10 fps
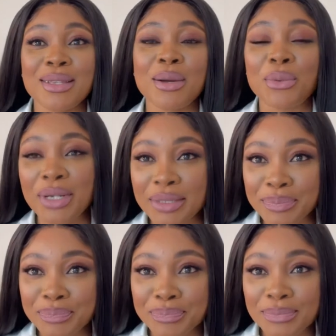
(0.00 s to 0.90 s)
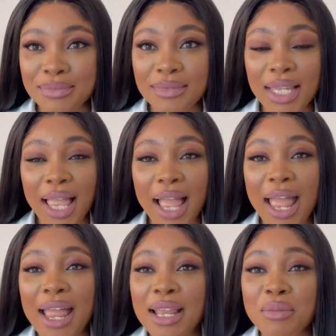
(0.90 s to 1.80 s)
one,
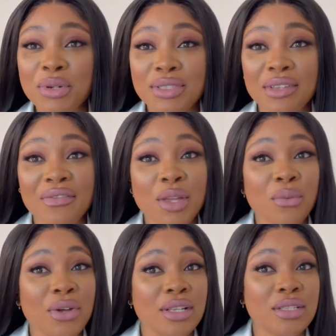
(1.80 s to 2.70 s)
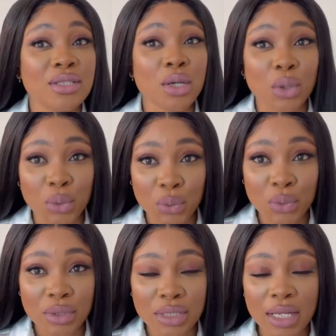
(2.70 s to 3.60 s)
and most of them were so
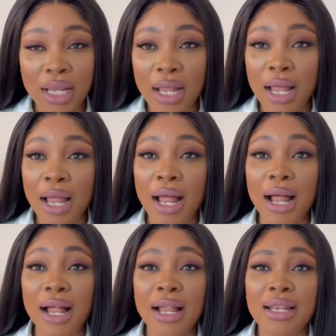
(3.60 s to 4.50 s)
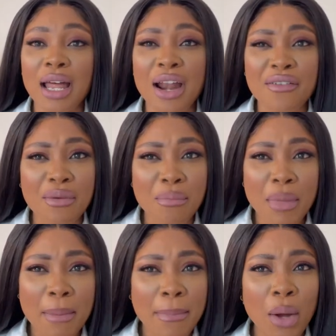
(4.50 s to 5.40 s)
good. And I
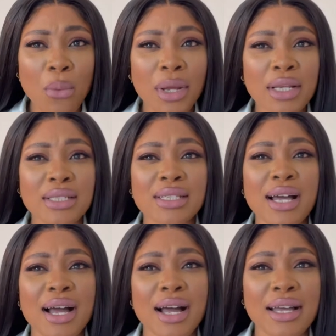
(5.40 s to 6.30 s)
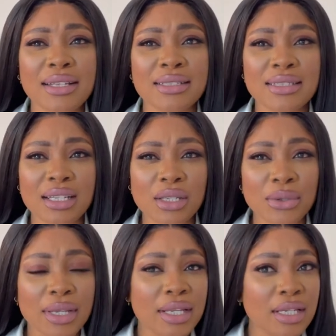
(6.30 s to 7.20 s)
remember when I started
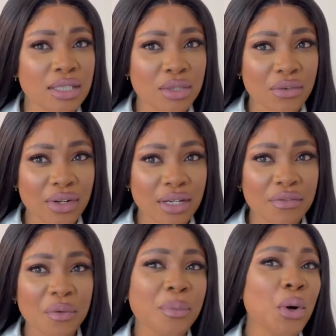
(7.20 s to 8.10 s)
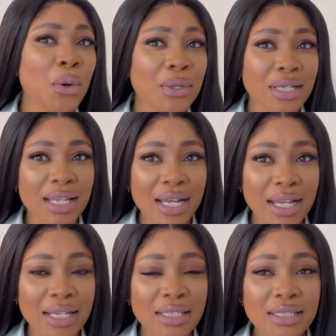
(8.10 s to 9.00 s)
looking into it from
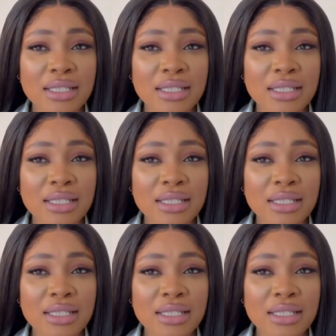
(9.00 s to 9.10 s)
online,